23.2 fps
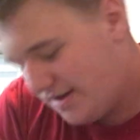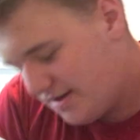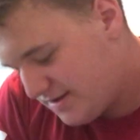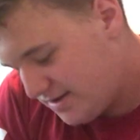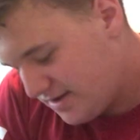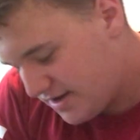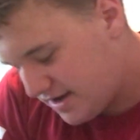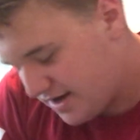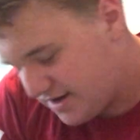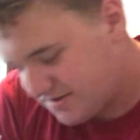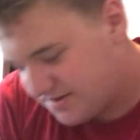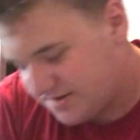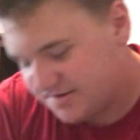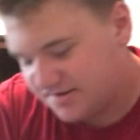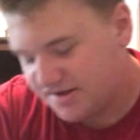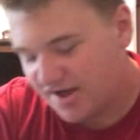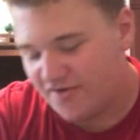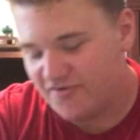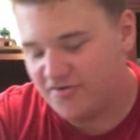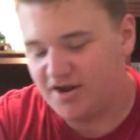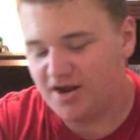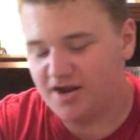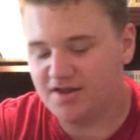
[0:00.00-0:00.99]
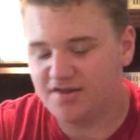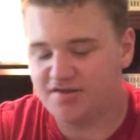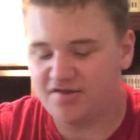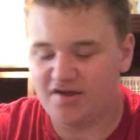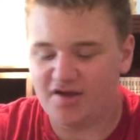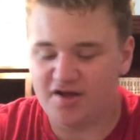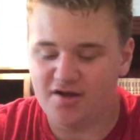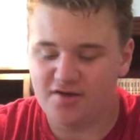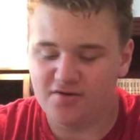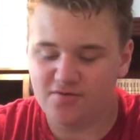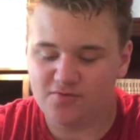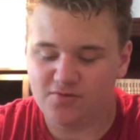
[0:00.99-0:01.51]
it's a 7 out of
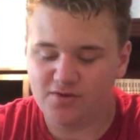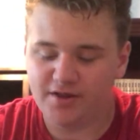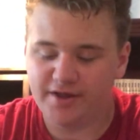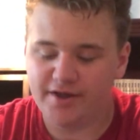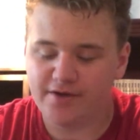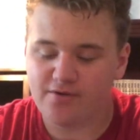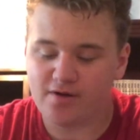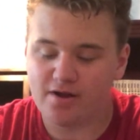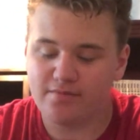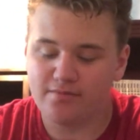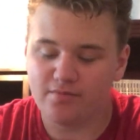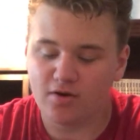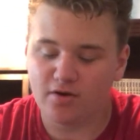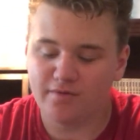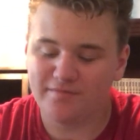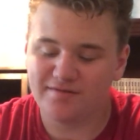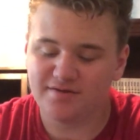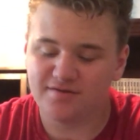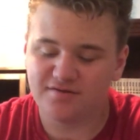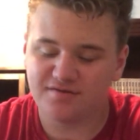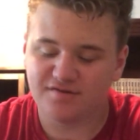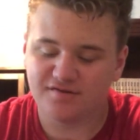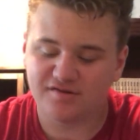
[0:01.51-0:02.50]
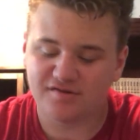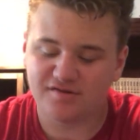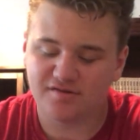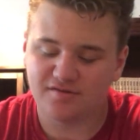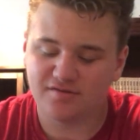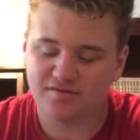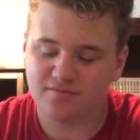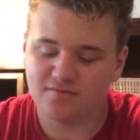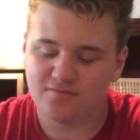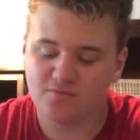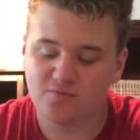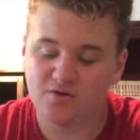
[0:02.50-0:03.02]
10. Really great moments.
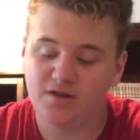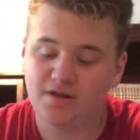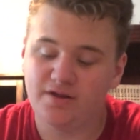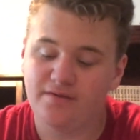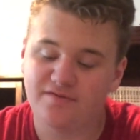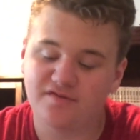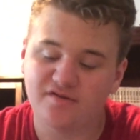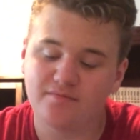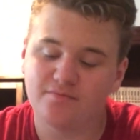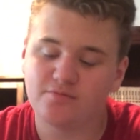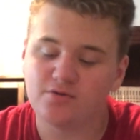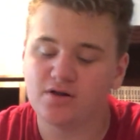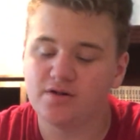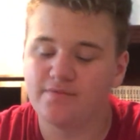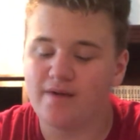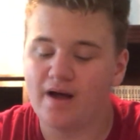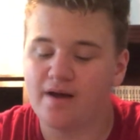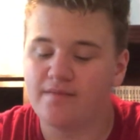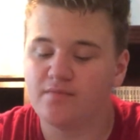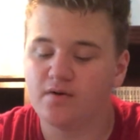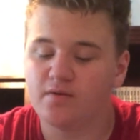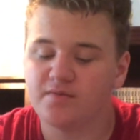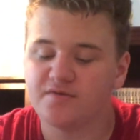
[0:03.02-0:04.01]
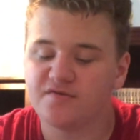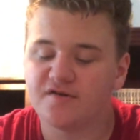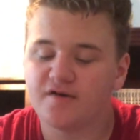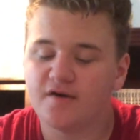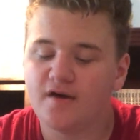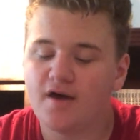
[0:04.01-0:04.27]
Some really bad moments.